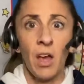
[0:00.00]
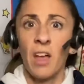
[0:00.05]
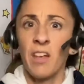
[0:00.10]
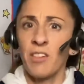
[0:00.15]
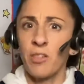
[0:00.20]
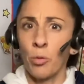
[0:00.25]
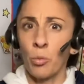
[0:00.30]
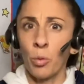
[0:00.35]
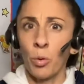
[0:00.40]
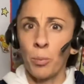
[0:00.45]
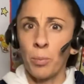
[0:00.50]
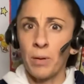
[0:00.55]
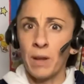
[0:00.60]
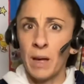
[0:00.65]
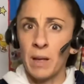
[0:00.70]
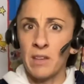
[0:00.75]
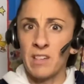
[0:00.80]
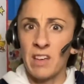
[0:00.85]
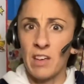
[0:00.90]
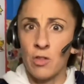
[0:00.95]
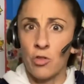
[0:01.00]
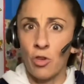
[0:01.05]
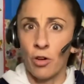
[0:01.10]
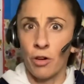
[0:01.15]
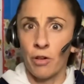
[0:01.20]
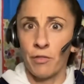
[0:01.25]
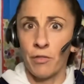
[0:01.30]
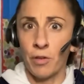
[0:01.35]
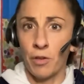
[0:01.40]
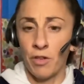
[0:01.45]
So we'll play
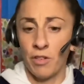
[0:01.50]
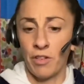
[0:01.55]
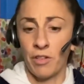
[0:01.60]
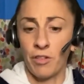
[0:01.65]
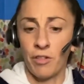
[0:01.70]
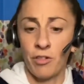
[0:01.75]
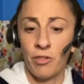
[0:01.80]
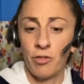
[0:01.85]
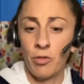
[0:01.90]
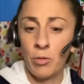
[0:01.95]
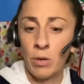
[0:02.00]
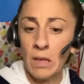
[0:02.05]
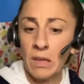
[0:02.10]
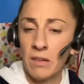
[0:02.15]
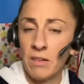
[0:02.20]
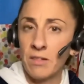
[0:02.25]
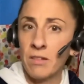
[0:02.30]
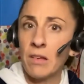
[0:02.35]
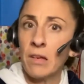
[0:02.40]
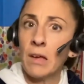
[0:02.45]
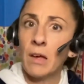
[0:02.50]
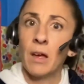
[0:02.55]
teacher versus student.